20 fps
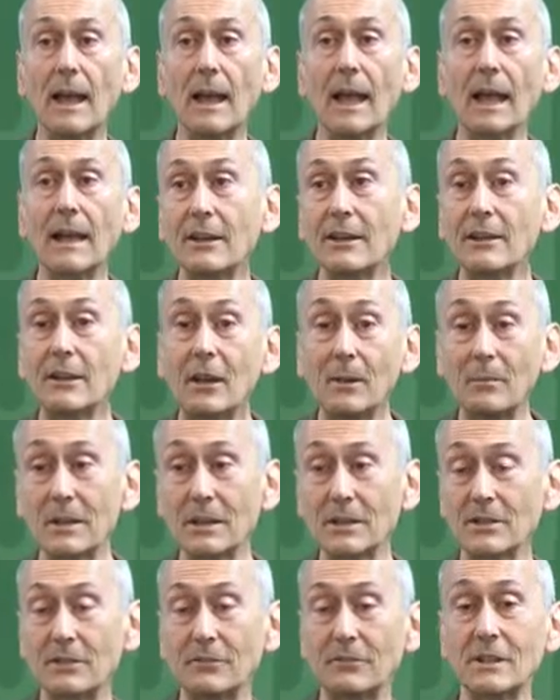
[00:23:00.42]

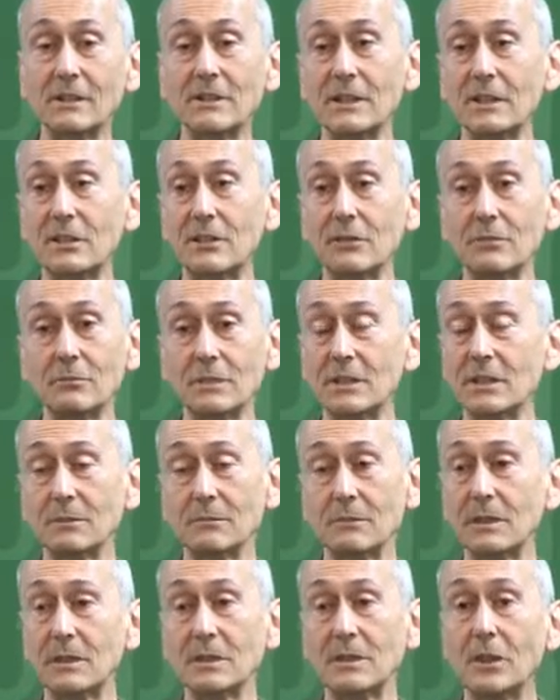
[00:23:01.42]
economics of this issue,
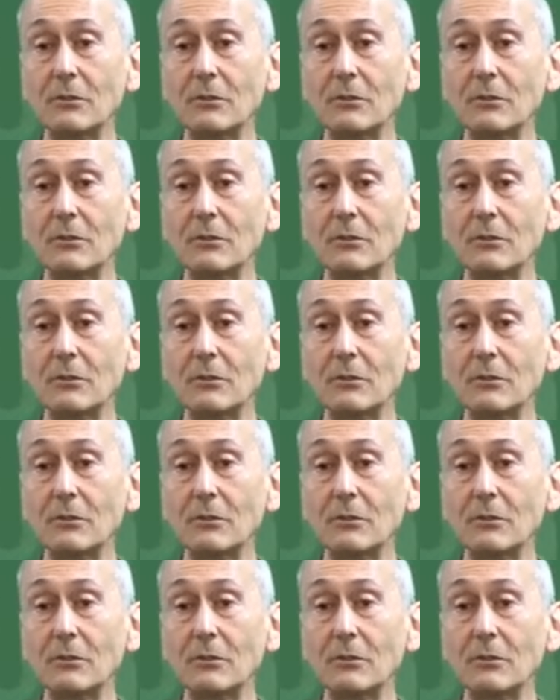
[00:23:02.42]
which